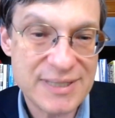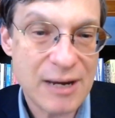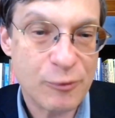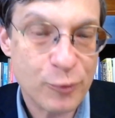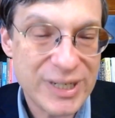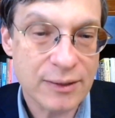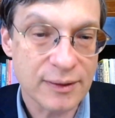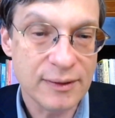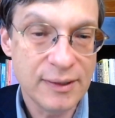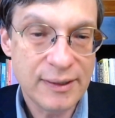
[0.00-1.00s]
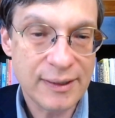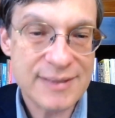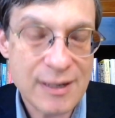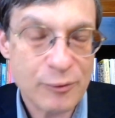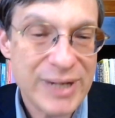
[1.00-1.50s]
but it's not real.
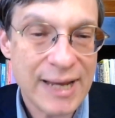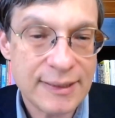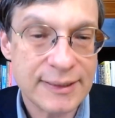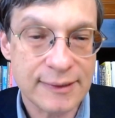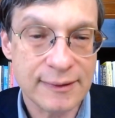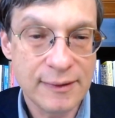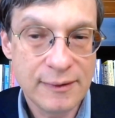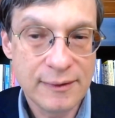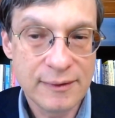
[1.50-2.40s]
It's not reality.